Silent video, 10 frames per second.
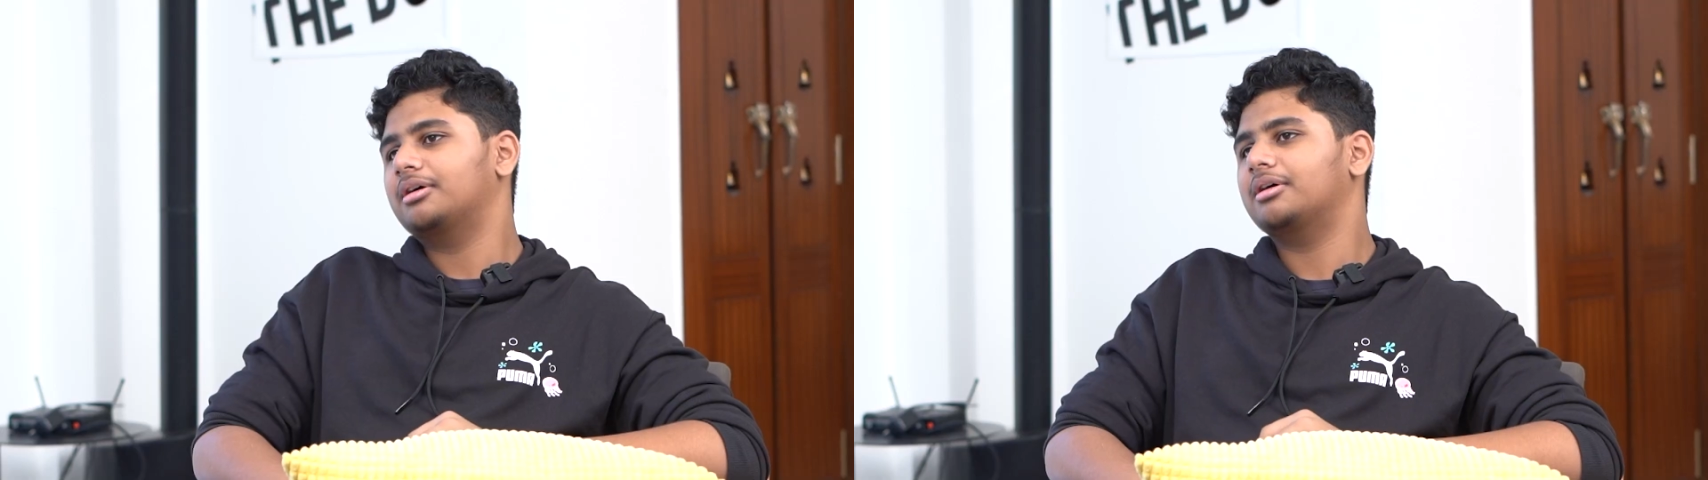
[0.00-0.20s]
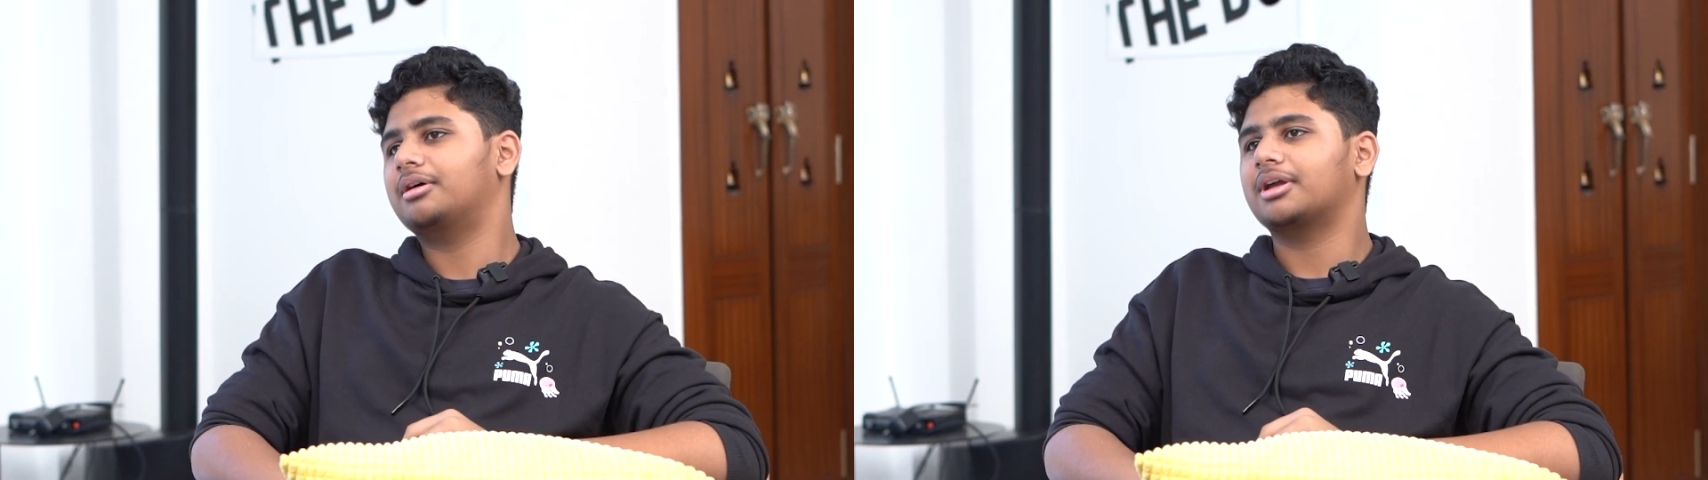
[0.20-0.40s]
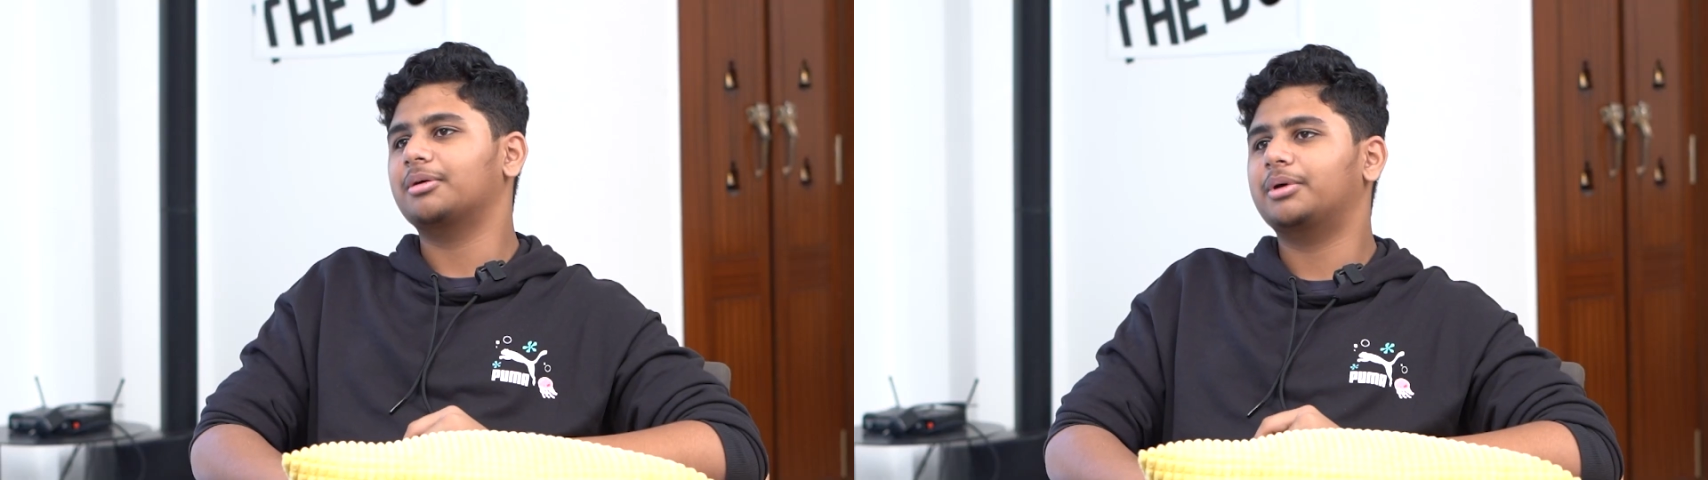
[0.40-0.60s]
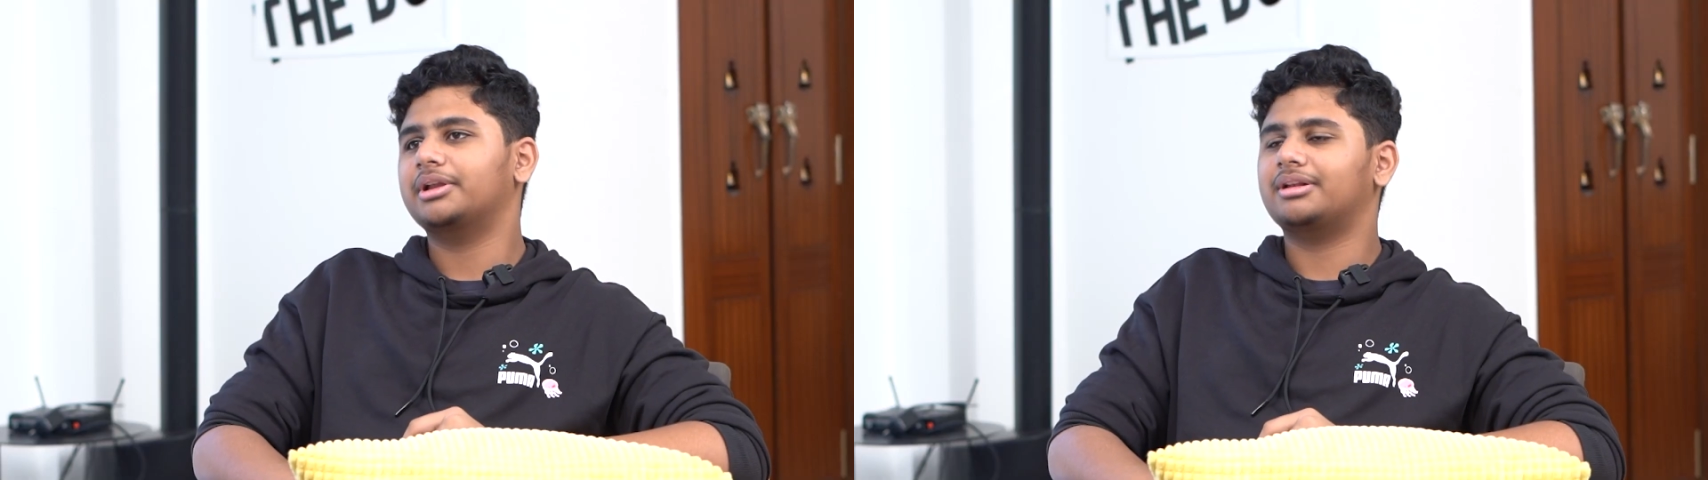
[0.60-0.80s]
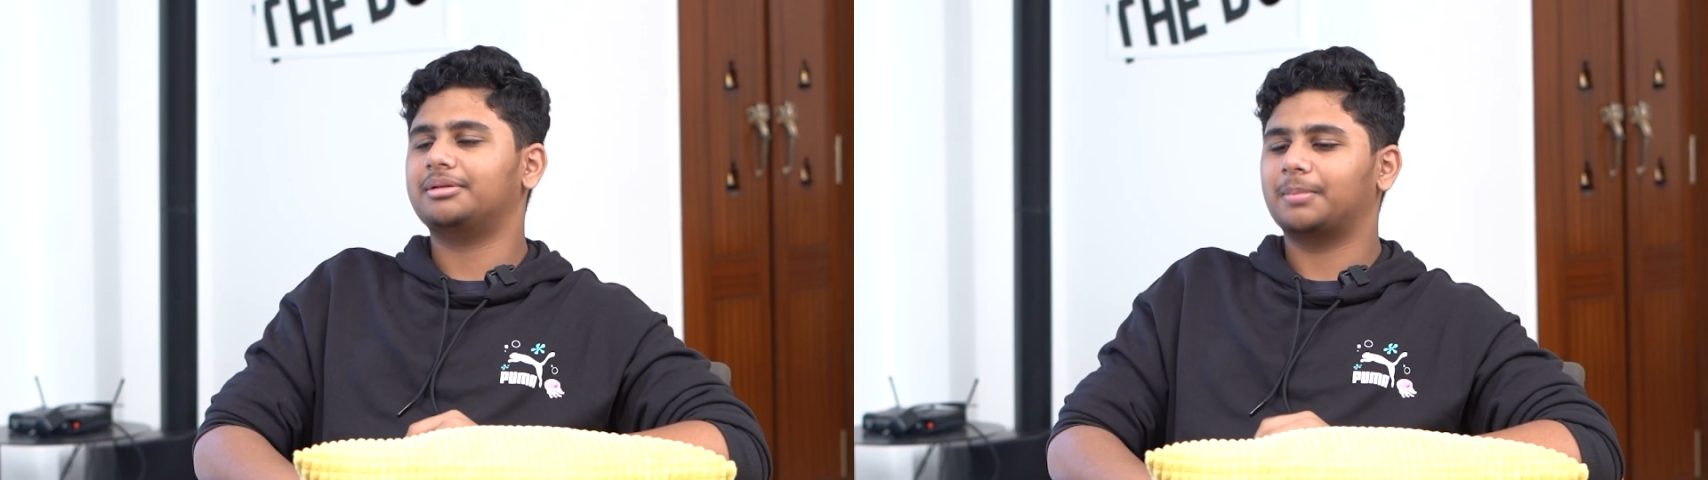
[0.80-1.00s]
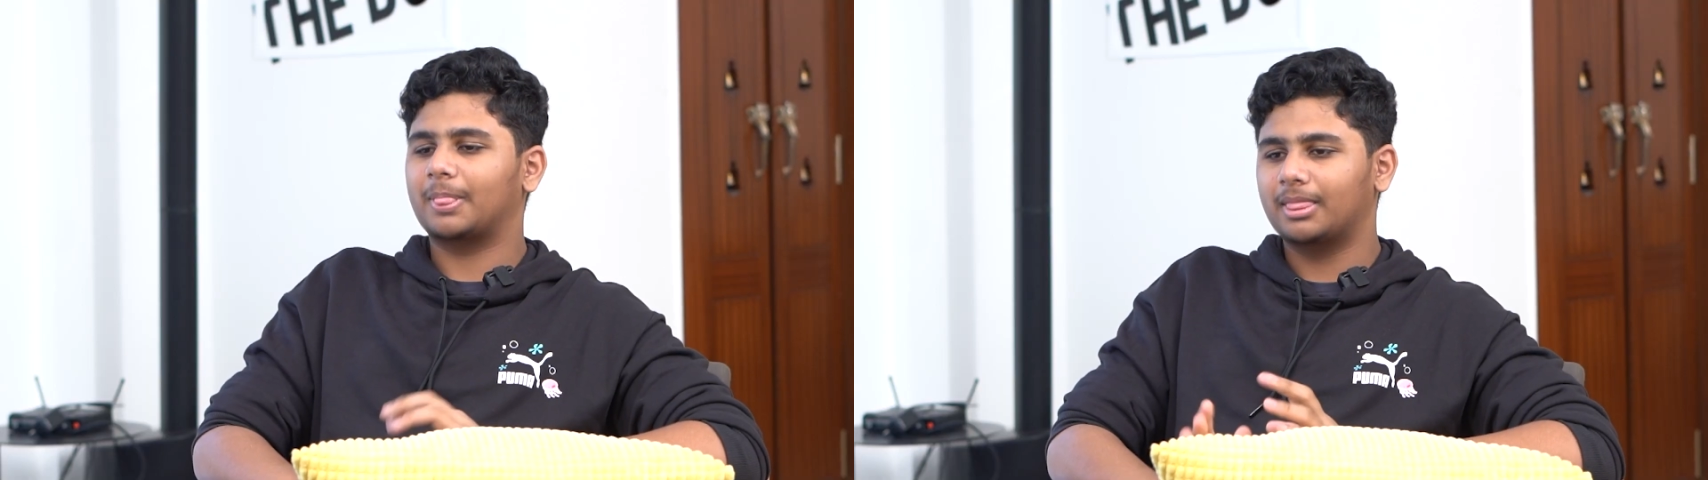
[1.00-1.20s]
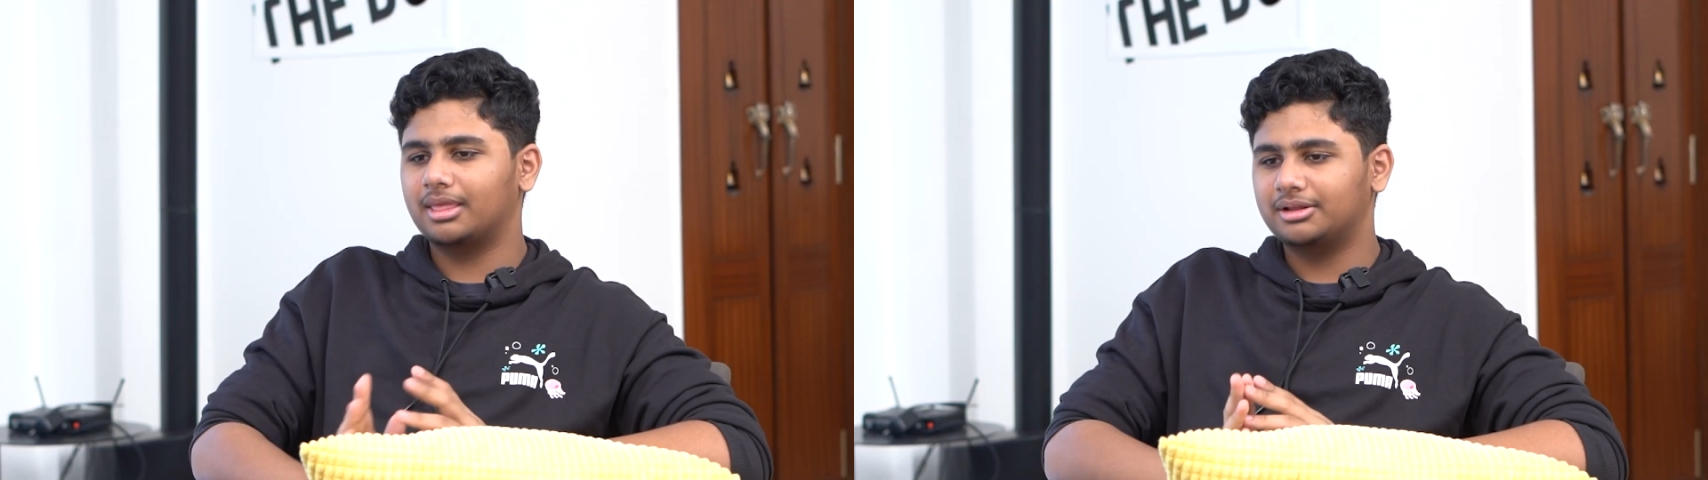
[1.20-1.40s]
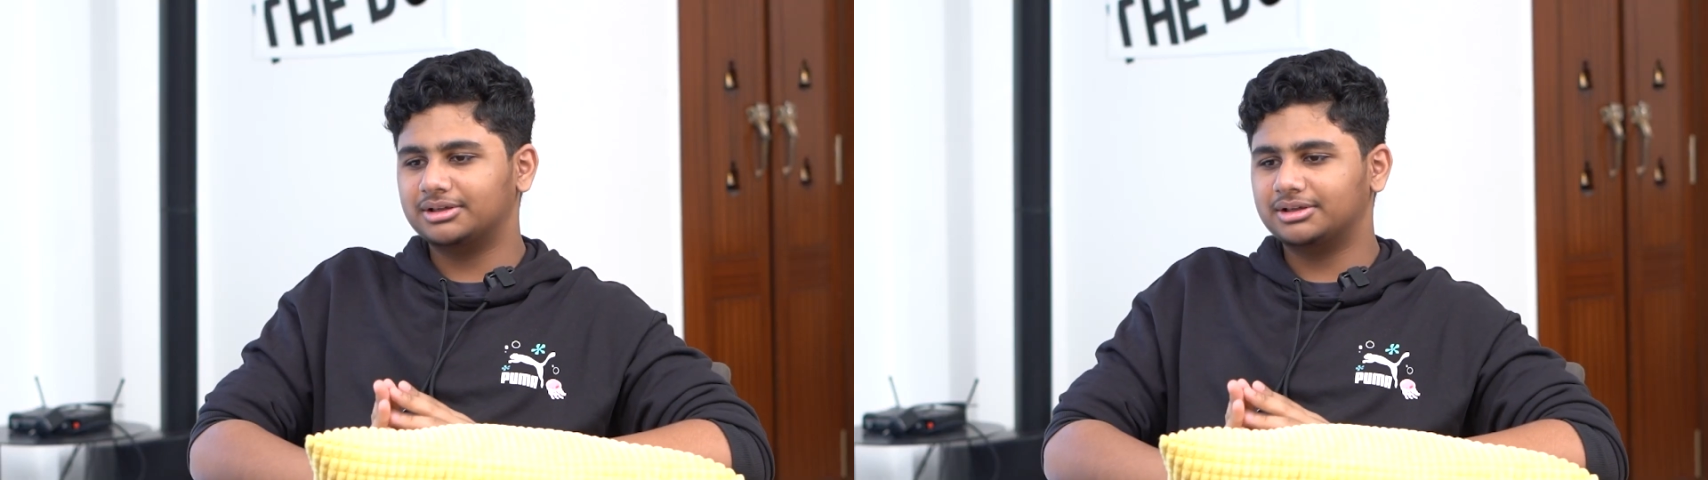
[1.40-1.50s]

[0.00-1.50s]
Okay, when you